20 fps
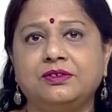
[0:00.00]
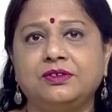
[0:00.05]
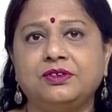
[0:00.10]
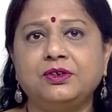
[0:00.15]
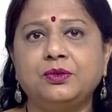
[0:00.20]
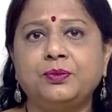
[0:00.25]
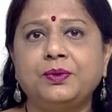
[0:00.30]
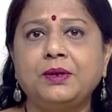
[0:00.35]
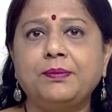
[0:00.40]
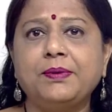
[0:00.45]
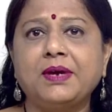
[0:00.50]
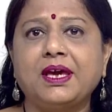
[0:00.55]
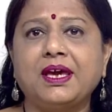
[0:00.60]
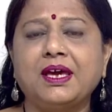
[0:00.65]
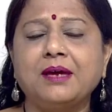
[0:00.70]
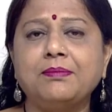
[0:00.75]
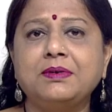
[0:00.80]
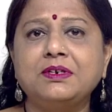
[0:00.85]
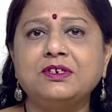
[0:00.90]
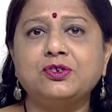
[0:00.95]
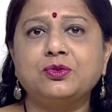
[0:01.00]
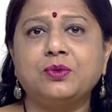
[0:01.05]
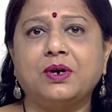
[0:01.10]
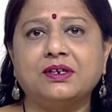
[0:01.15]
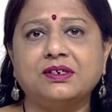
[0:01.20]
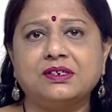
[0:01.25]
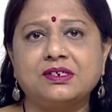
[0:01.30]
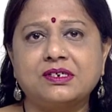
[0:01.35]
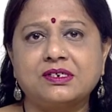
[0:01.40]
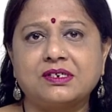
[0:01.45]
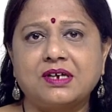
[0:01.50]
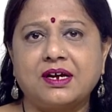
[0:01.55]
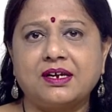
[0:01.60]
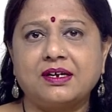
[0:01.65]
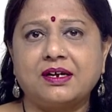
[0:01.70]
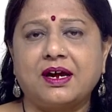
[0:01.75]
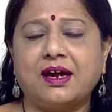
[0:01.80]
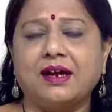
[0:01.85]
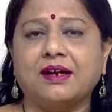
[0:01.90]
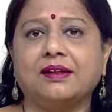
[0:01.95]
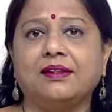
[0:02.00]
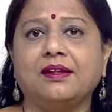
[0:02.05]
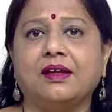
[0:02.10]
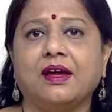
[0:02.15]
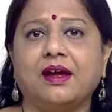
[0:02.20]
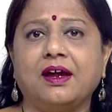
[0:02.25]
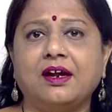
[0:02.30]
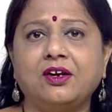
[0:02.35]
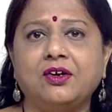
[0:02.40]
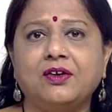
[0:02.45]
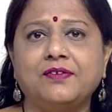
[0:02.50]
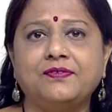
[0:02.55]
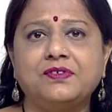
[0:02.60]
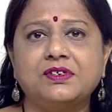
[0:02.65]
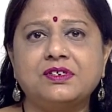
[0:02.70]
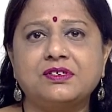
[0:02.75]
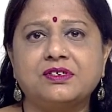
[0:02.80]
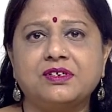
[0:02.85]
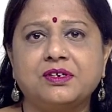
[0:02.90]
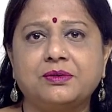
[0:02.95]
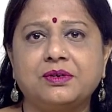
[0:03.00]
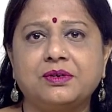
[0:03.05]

You will be able to understand at the end of this